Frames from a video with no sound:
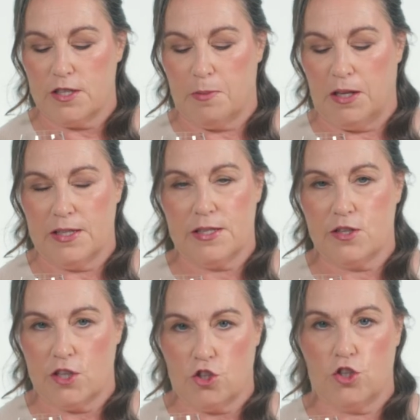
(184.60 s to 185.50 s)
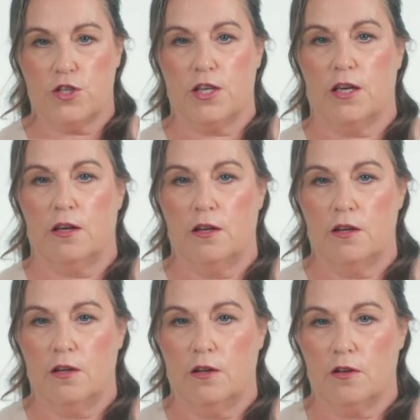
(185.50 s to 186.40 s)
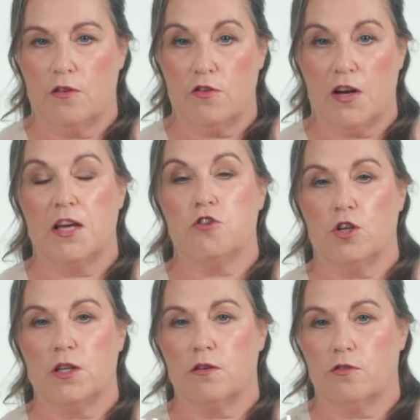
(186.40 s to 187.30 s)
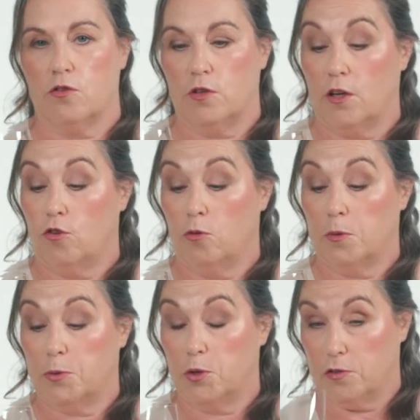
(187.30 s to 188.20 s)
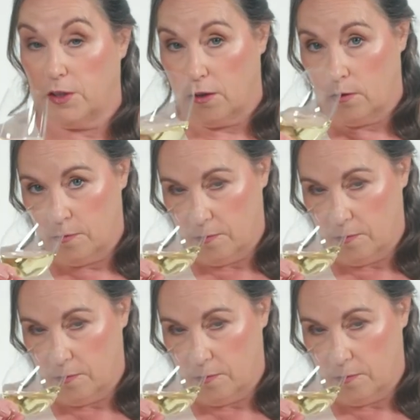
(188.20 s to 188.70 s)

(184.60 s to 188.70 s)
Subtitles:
smell a citrusy thread running through the aroma profile.